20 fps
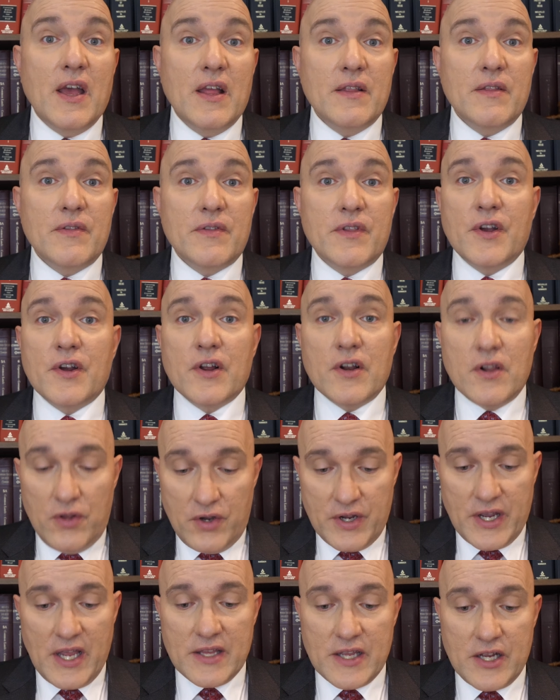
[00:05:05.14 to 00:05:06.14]
and they're going to
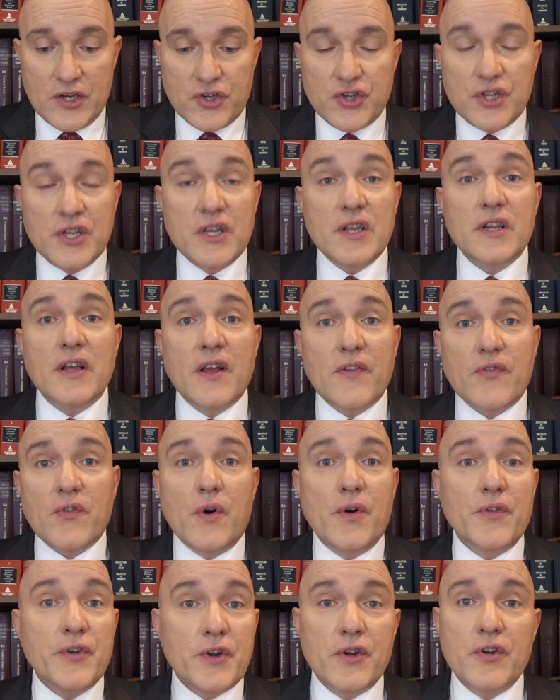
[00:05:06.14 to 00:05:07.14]
look at that sheet, and that's
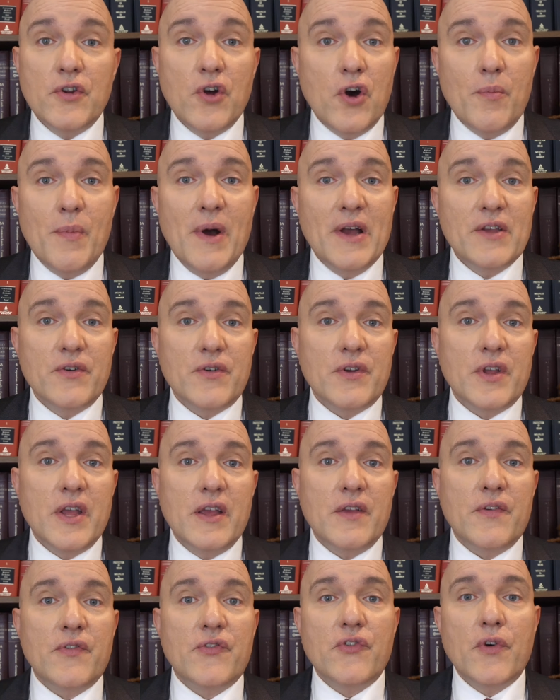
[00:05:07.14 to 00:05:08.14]
all they're going to know about your
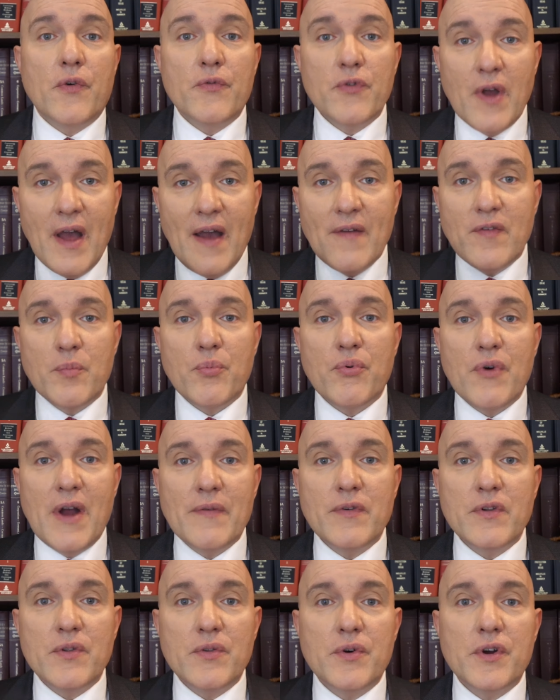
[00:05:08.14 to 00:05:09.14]
case. So if you have a
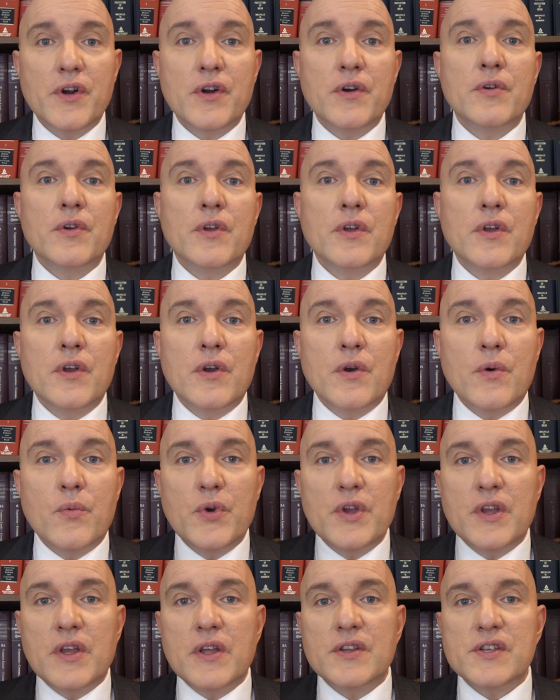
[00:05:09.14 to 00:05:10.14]
private lawyer,
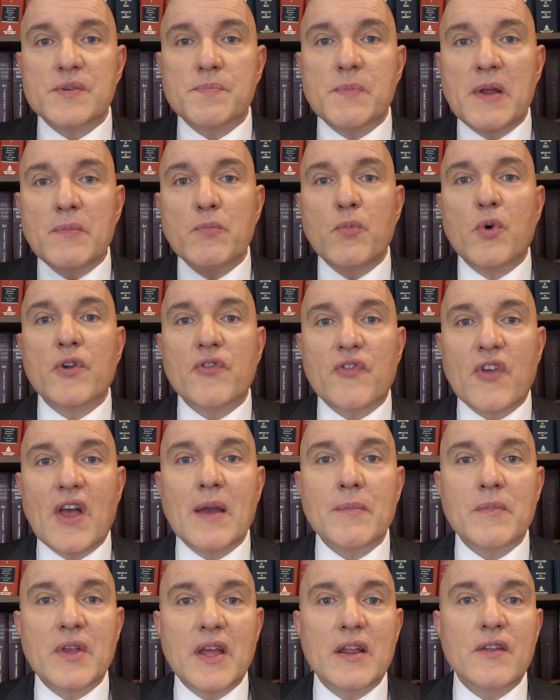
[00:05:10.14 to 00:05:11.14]
we can spend more
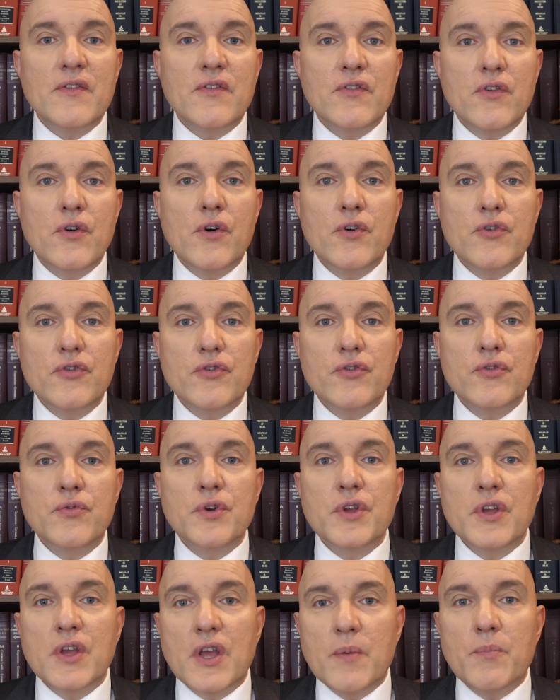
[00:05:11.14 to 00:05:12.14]
time getting to know you
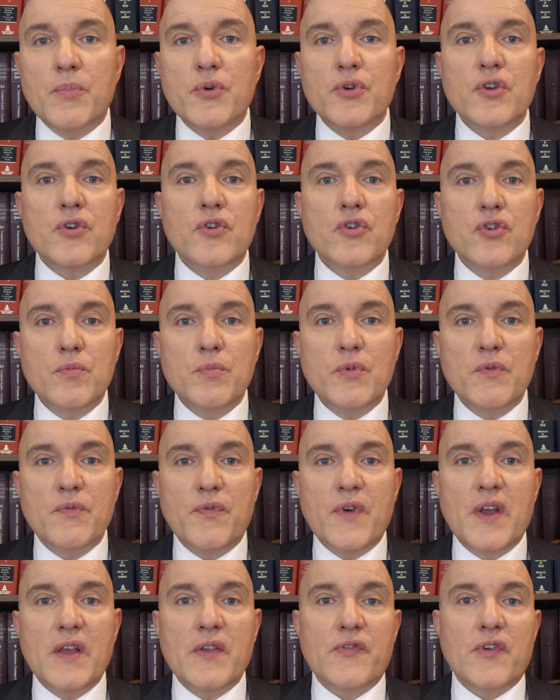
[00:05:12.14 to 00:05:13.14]
and putting a human
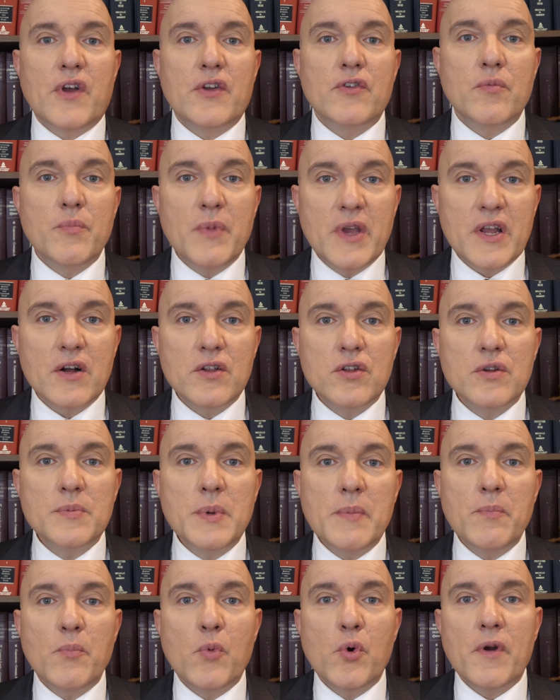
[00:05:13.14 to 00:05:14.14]
face on you, make a little
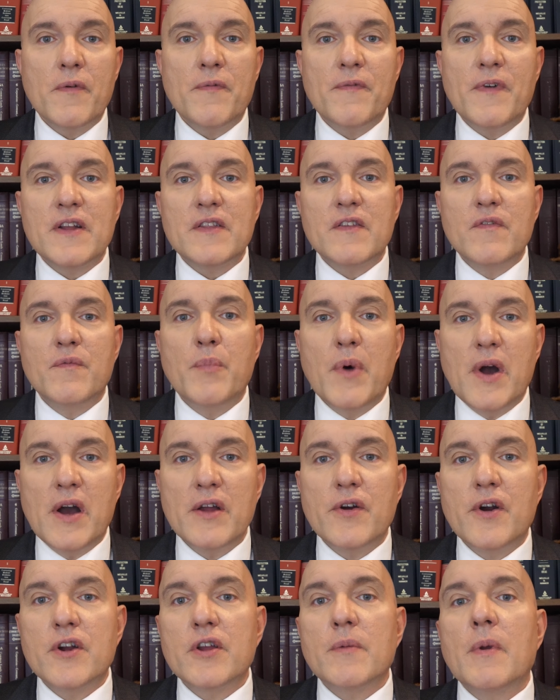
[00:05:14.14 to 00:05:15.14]
bit more effective
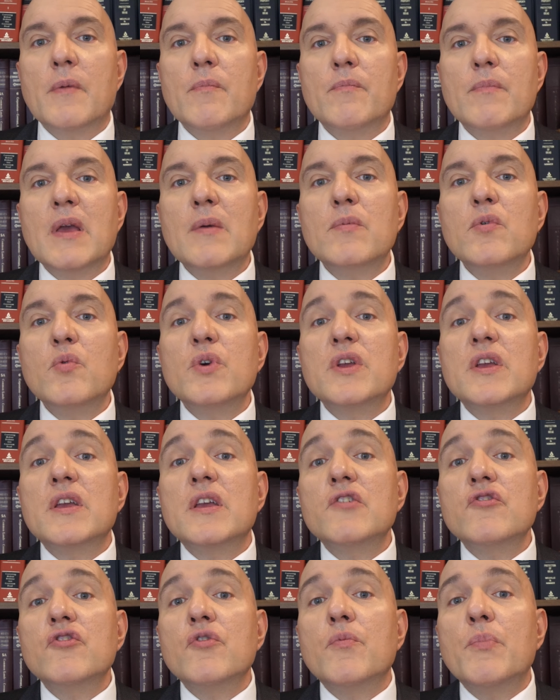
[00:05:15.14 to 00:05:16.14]
bond argument. Maybe we can
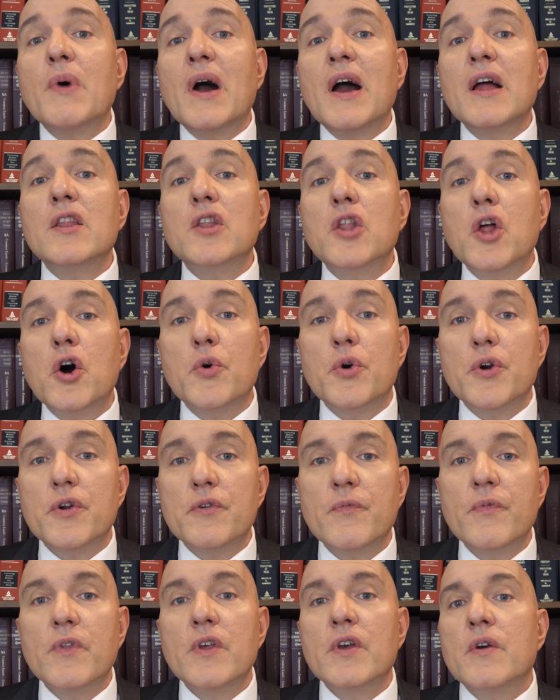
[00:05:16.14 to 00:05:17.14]
get your bond
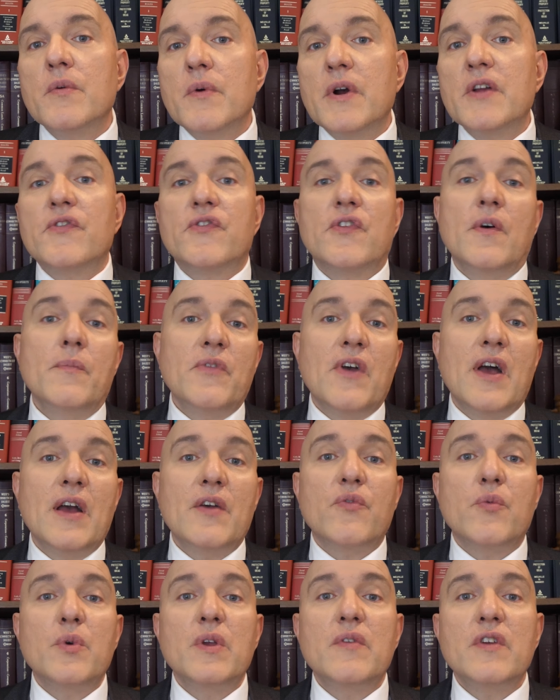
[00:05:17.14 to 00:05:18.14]
lowered, right?
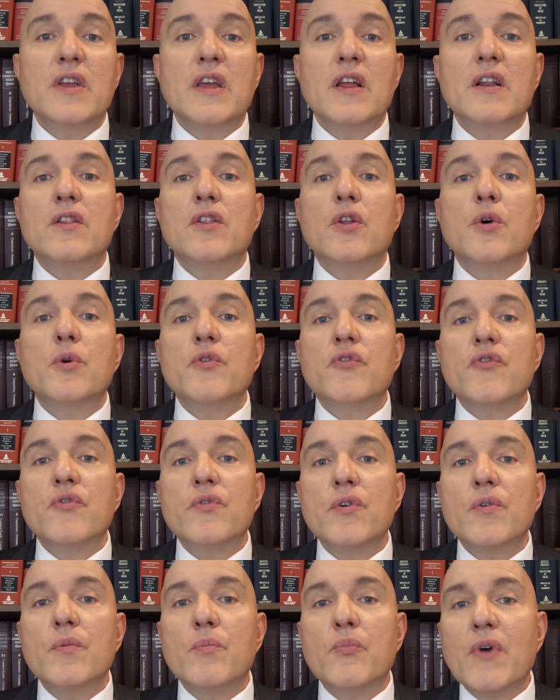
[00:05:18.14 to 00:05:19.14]
Sometimes we even get it lowered
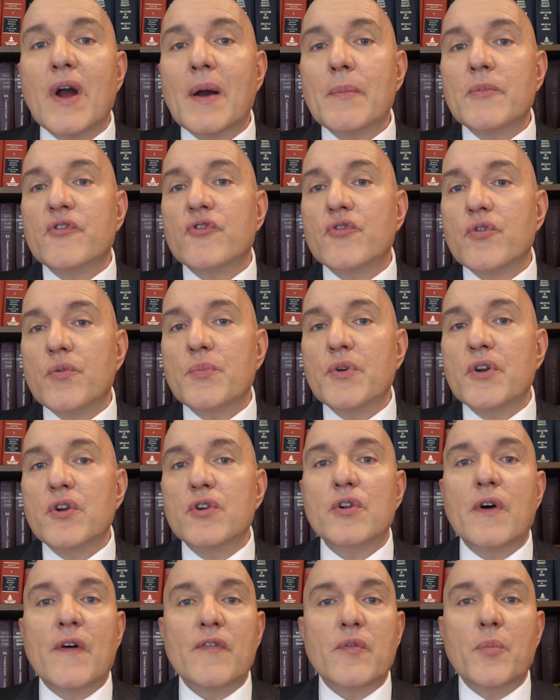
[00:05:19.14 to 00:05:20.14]
to a promise to appear.
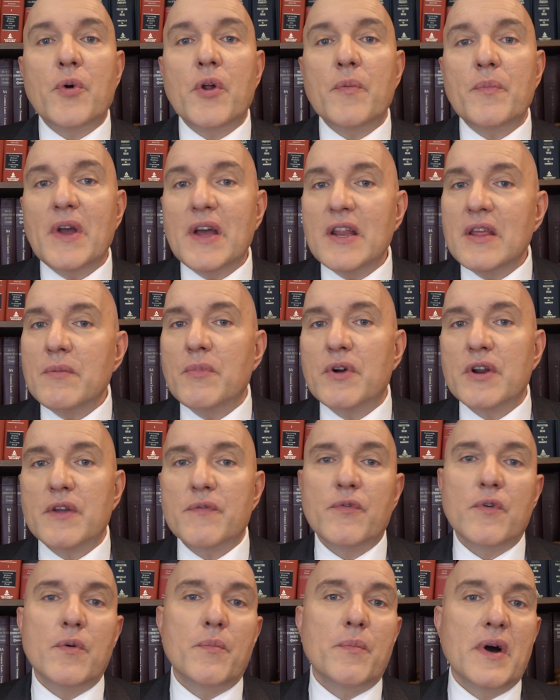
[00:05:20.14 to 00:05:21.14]
You don't have to put up any money
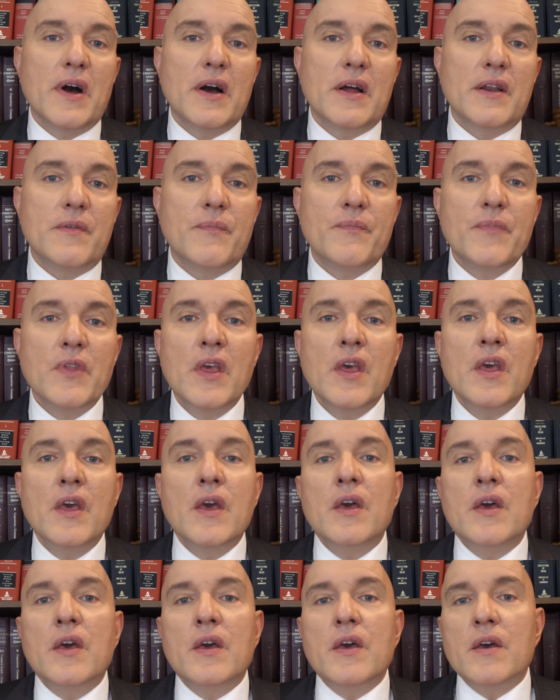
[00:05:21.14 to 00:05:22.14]
for a bond.
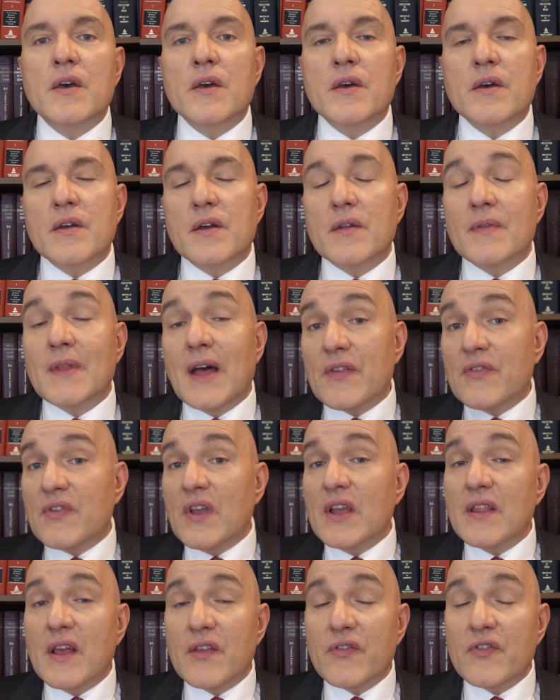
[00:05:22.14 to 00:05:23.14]
Not
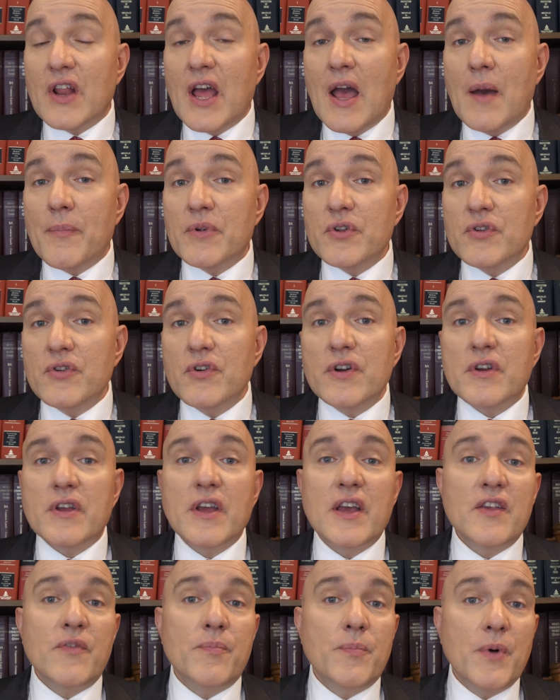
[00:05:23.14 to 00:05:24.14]
saying that's going to happen in your
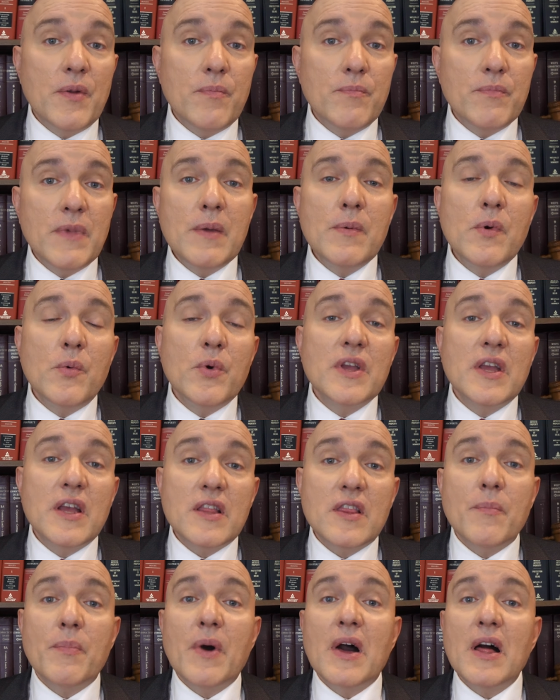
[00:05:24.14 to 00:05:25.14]
case, but maybe we can
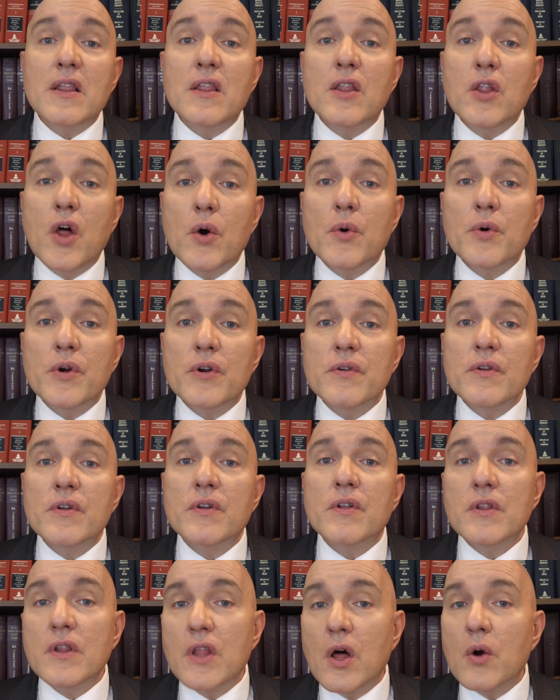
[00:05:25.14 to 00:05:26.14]
get the bond lowered,
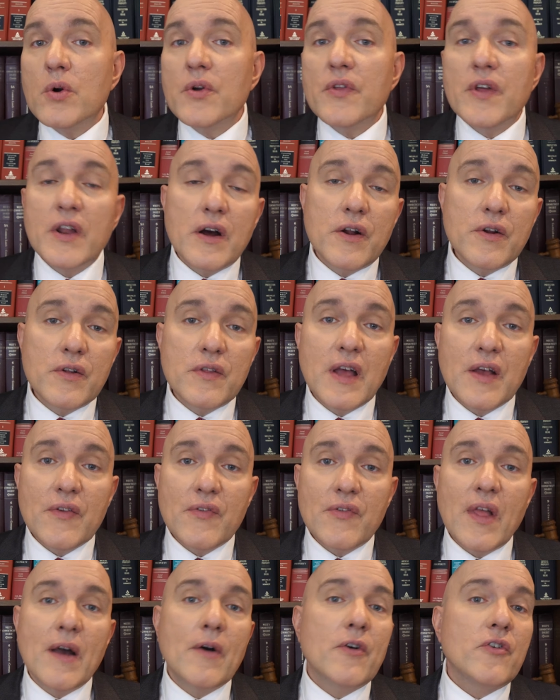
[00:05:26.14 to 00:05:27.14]
lower than
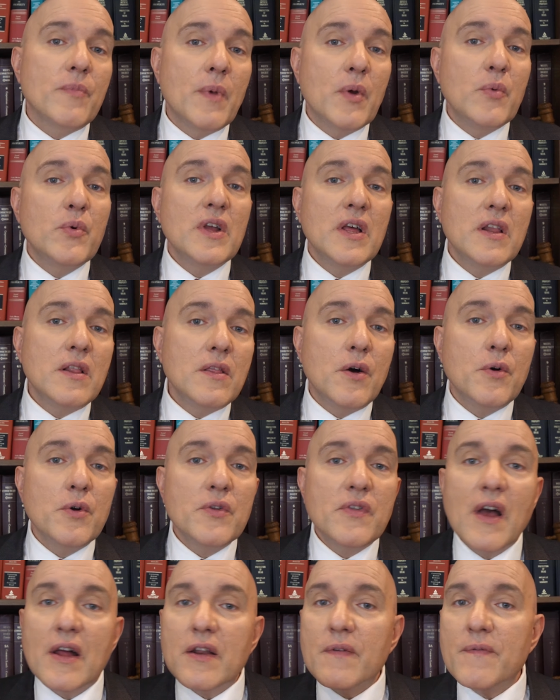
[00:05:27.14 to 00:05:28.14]
$100,000. Maybe we get it
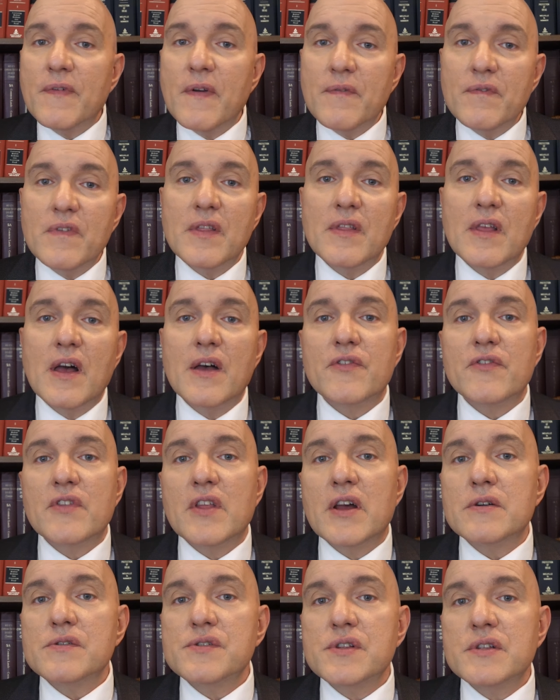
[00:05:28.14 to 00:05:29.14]
lowered down to
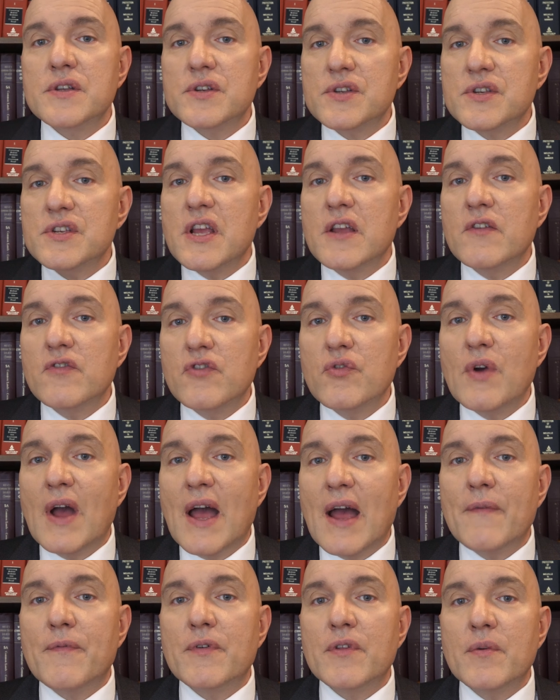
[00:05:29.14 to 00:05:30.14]
$50,000. That just saves you
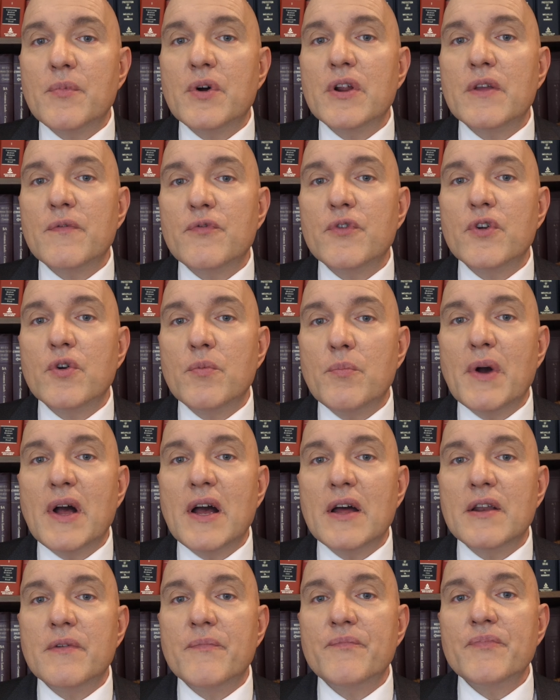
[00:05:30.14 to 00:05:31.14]
half of the money for your
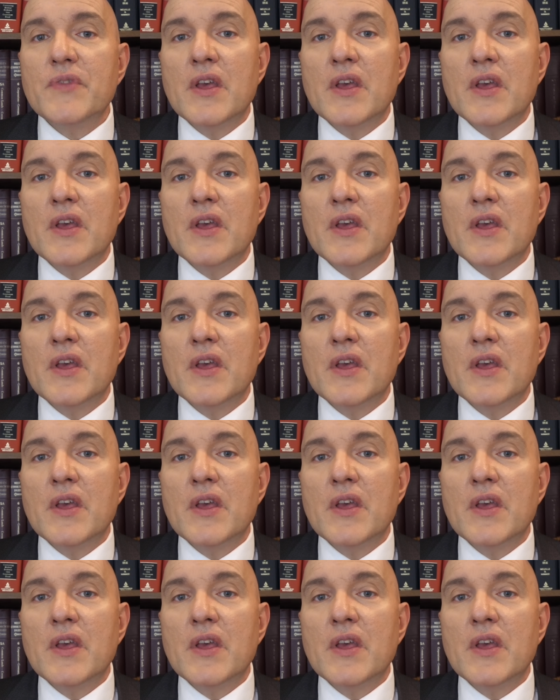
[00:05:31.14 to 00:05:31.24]
bond.